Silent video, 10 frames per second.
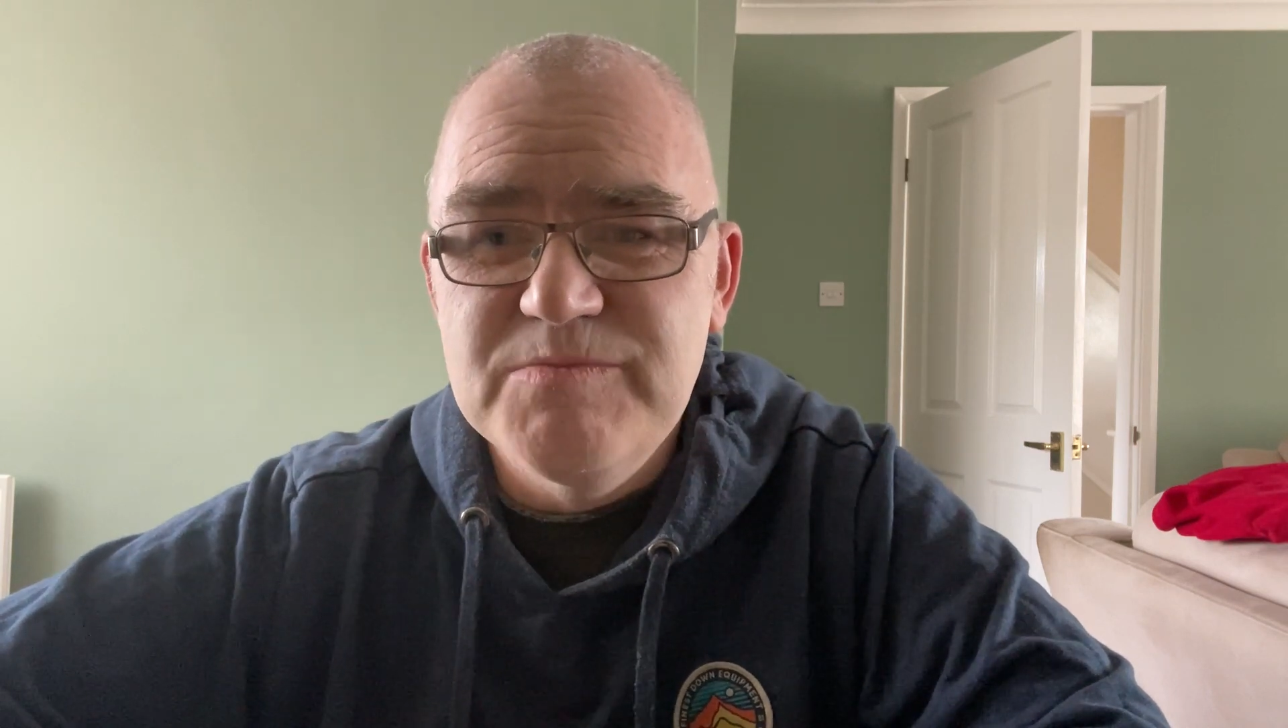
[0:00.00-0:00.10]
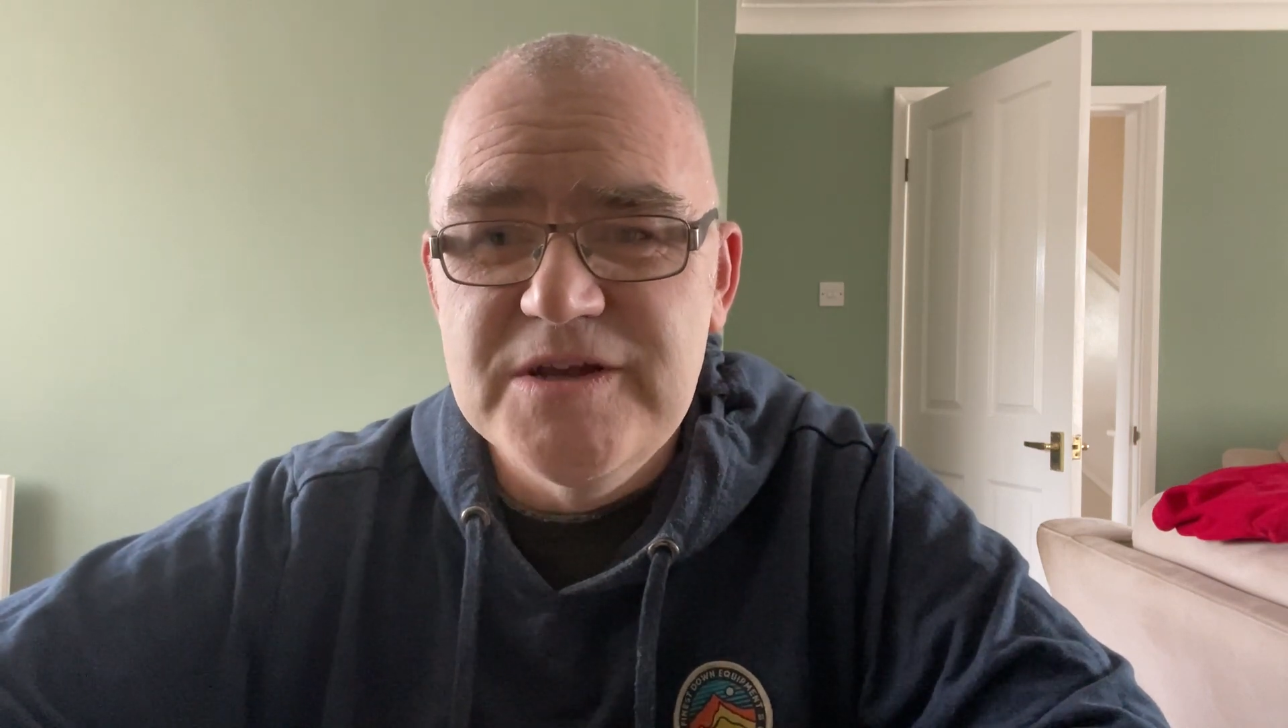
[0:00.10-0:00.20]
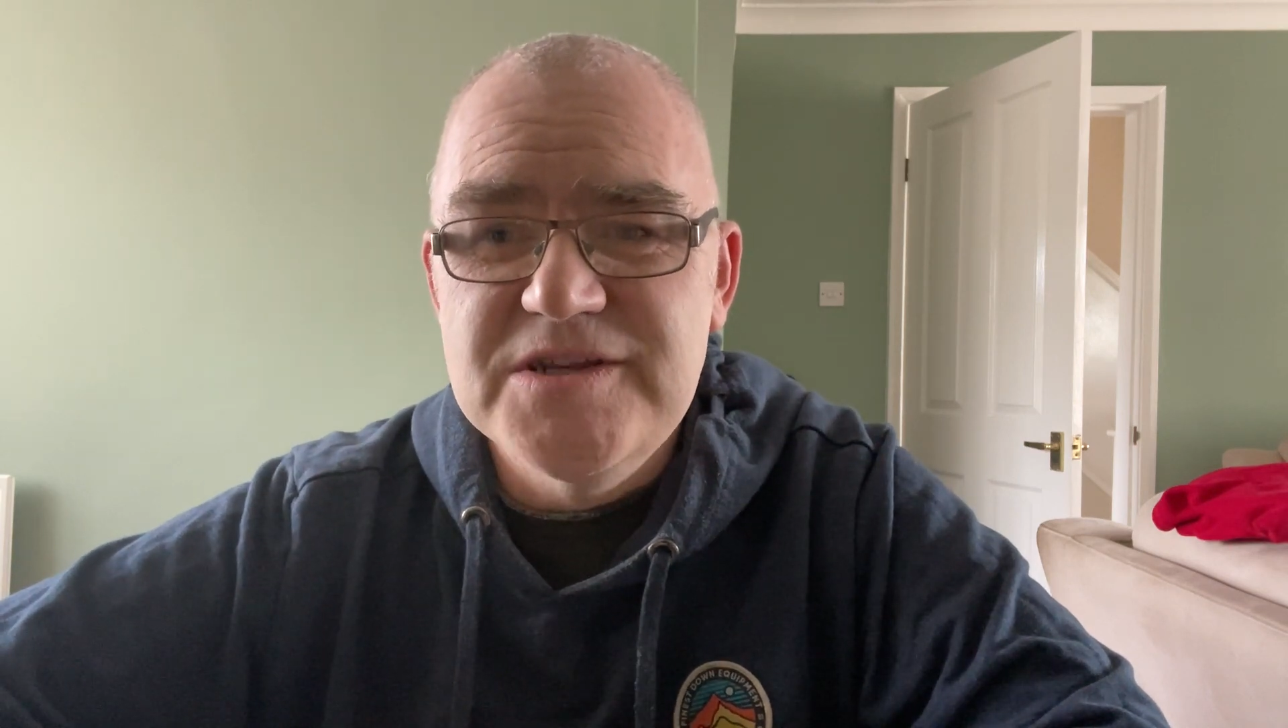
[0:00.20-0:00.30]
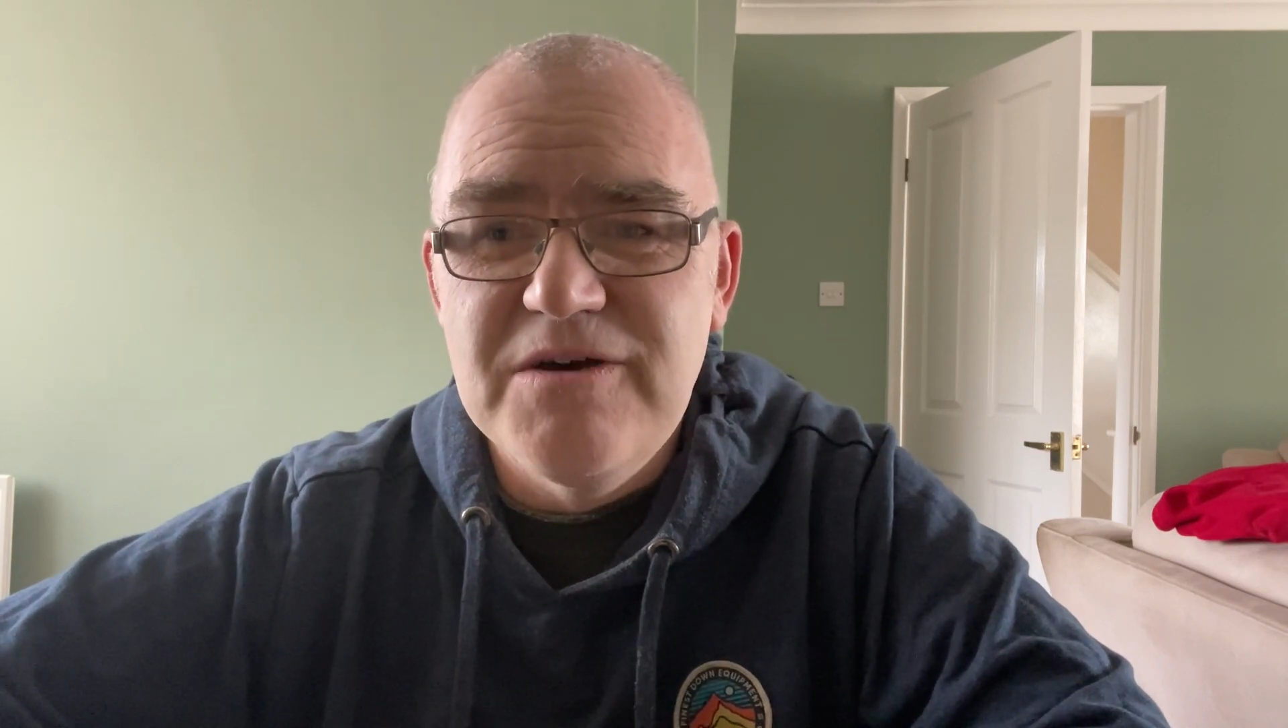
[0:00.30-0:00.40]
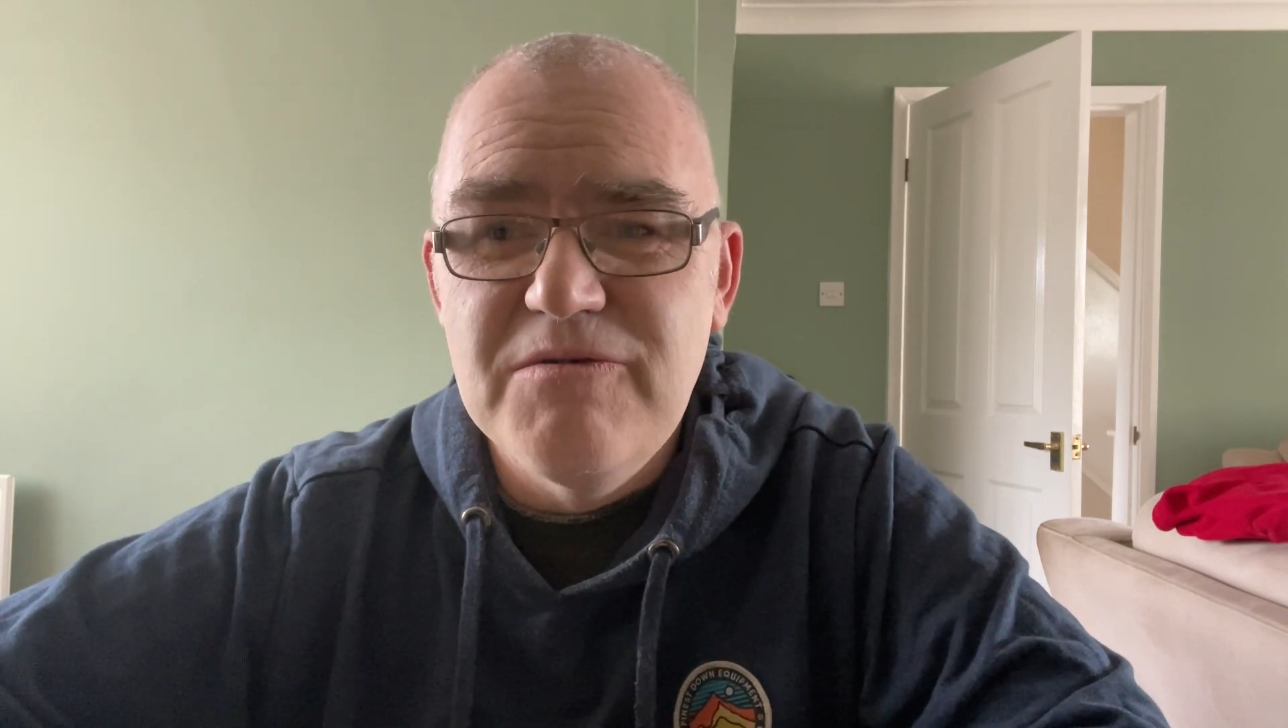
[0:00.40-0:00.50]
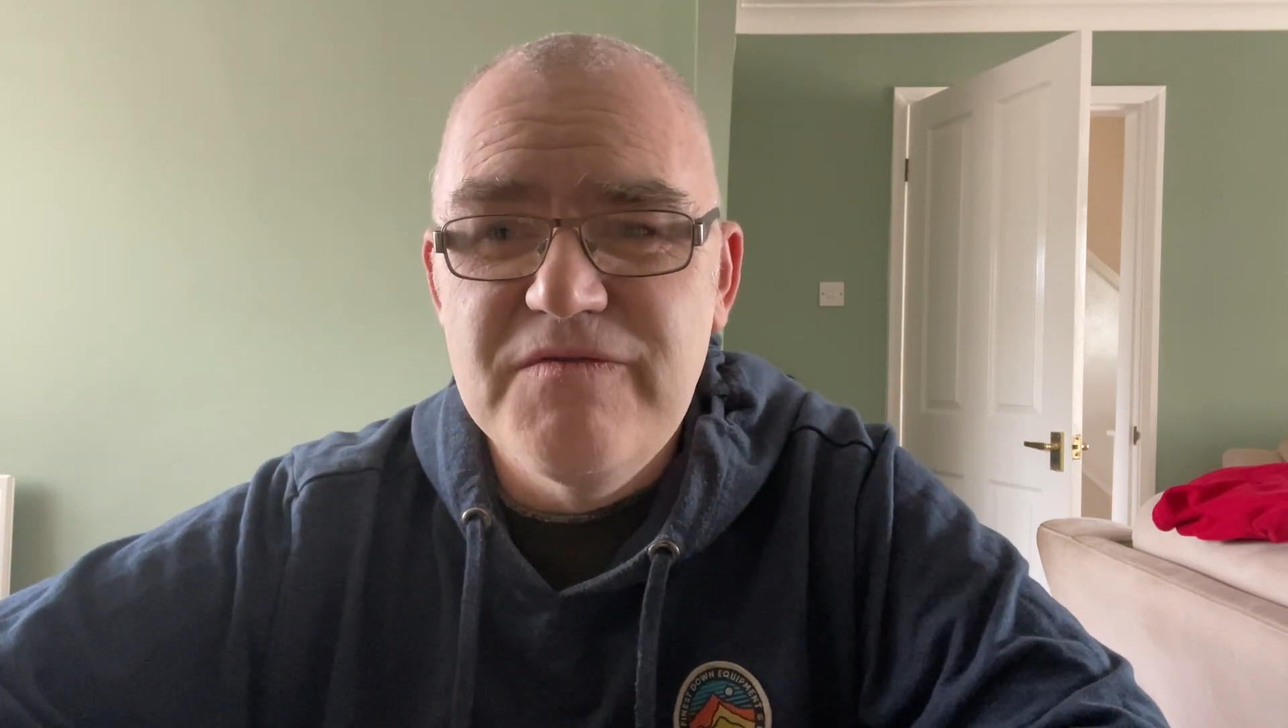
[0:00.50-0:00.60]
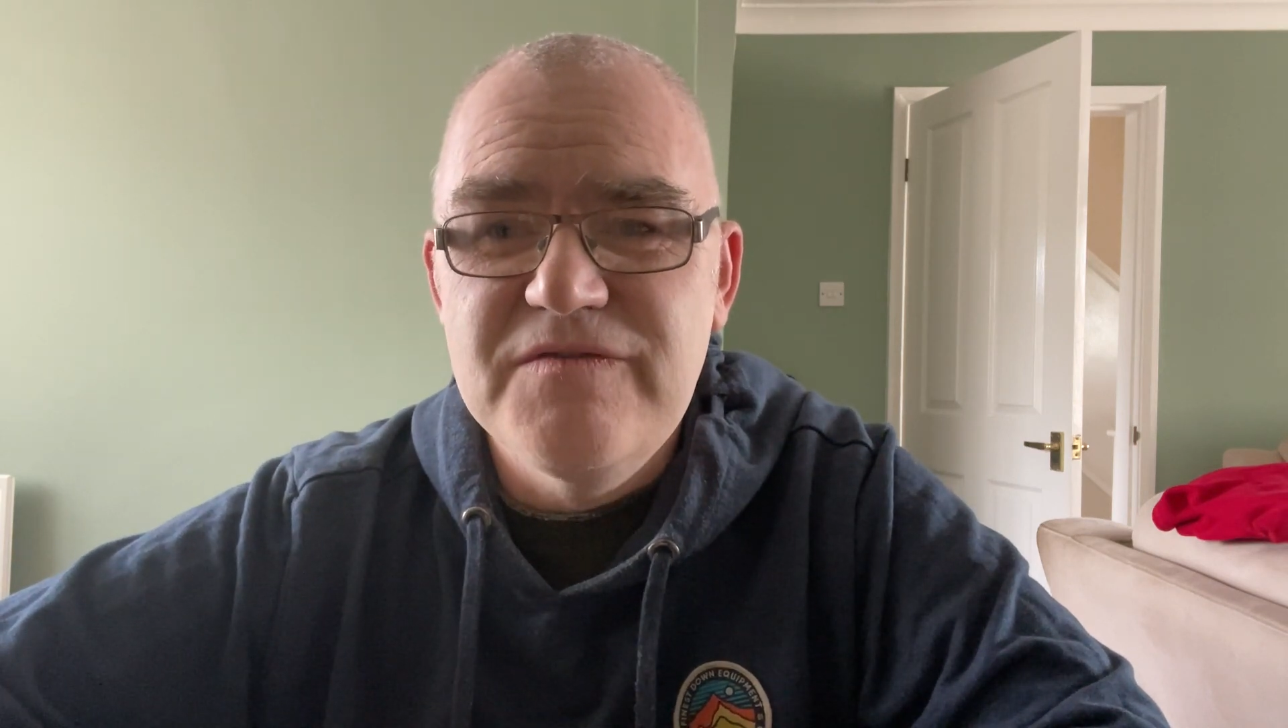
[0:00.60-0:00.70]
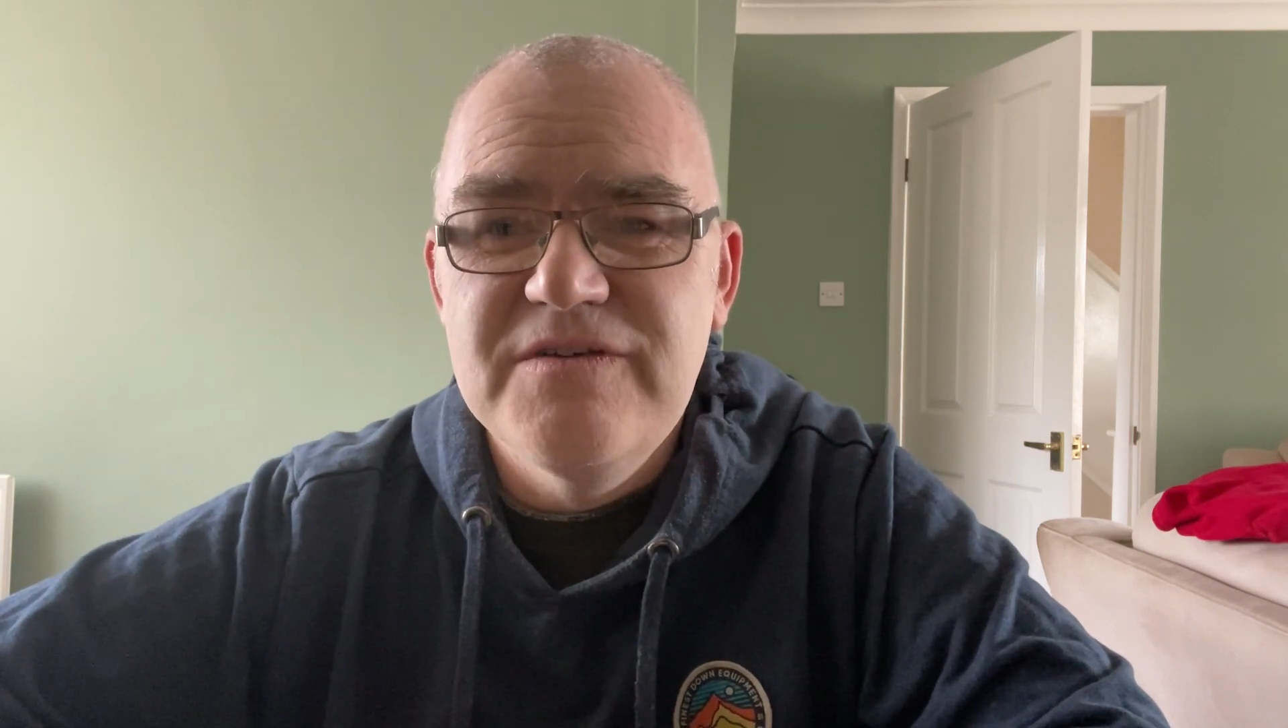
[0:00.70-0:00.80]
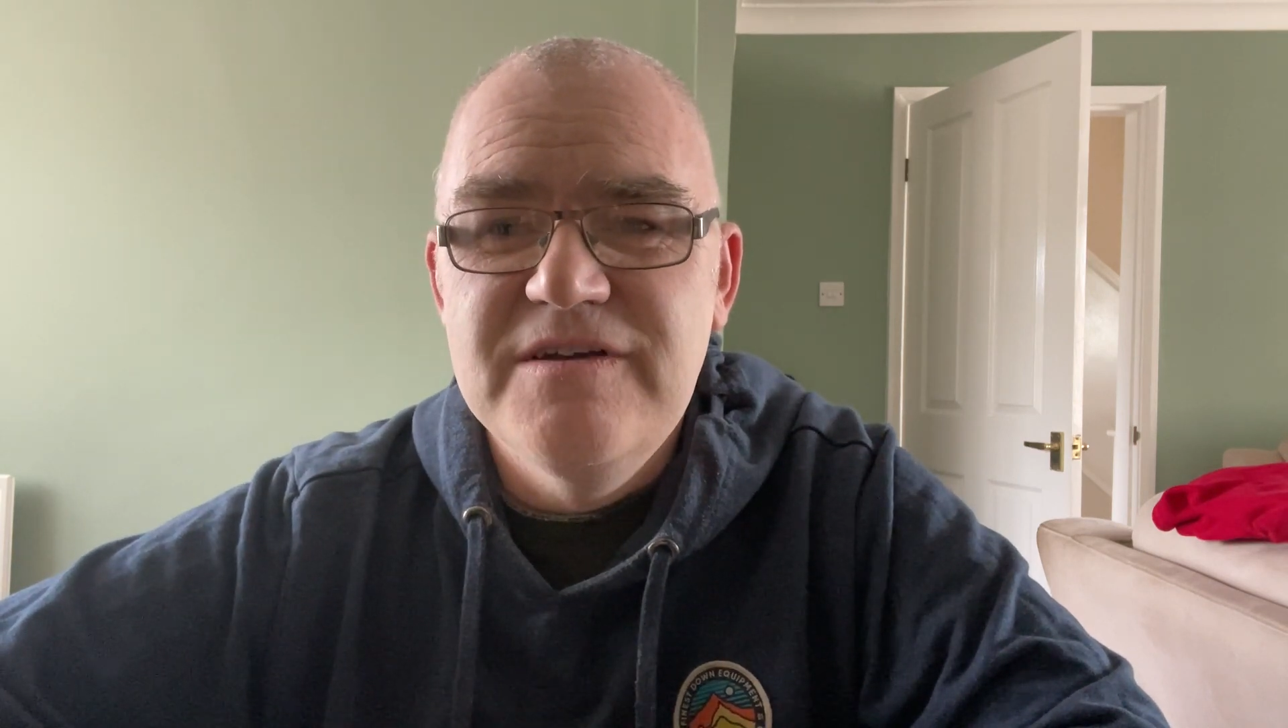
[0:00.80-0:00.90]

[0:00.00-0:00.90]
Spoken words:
myself.